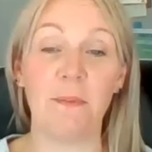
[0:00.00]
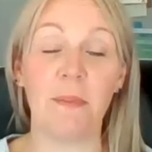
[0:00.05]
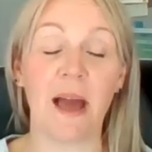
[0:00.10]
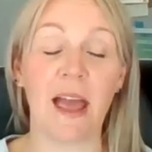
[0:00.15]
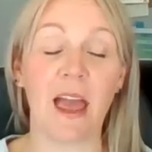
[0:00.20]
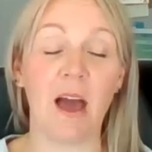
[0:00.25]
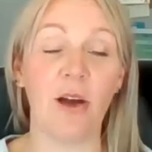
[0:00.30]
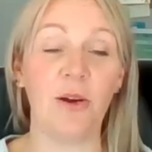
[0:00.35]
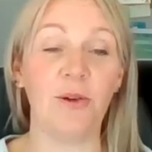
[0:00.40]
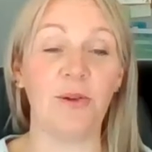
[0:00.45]
on
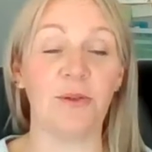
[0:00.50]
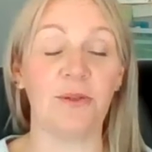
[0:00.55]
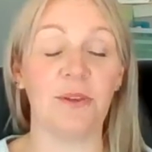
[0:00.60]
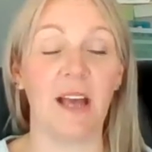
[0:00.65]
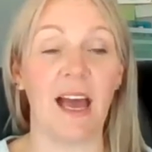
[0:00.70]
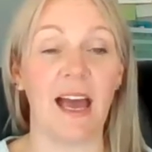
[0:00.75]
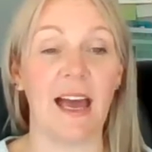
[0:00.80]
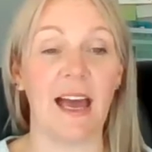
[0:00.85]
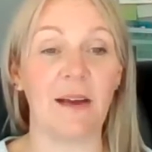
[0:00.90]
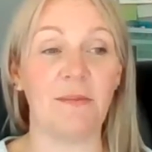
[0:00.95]
my
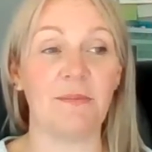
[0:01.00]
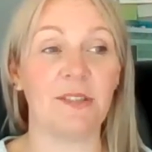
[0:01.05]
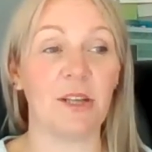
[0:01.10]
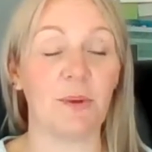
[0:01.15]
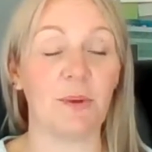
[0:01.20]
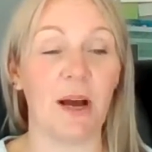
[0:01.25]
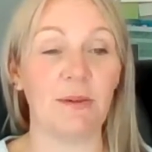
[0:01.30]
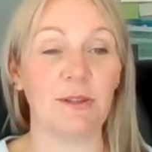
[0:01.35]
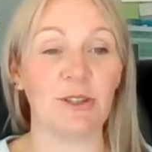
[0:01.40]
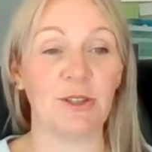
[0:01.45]
own. So
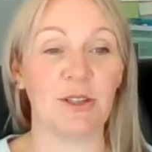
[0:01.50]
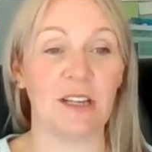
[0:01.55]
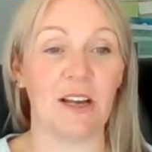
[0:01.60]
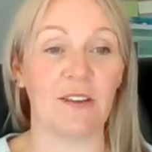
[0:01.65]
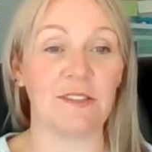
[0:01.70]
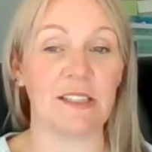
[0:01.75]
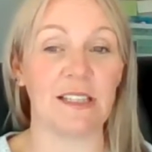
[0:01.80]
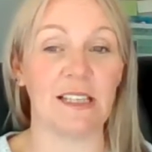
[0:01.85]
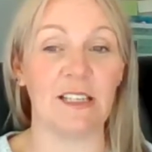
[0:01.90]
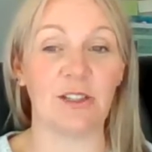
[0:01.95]
I was looking
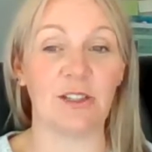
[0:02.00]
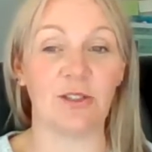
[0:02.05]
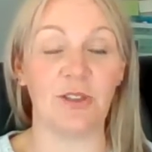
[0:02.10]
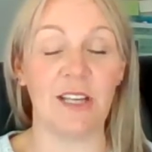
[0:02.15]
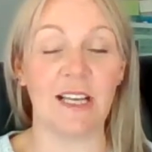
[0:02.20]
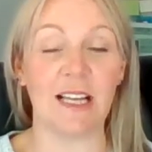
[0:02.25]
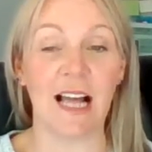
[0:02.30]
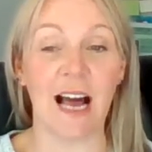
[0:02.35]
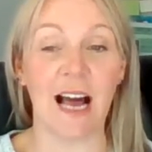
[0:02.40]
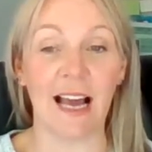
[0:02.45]
after these
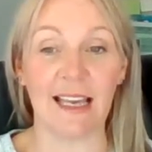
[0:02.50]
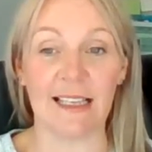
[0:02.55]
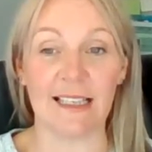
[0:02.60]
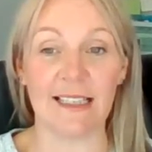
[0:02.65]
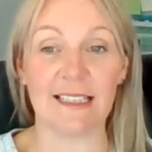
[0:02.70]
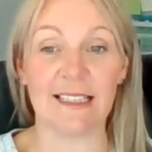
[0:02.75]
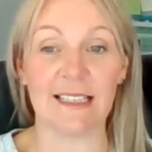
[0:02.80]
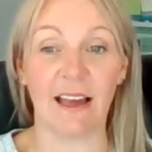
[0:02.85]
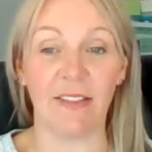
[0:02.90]
three clients,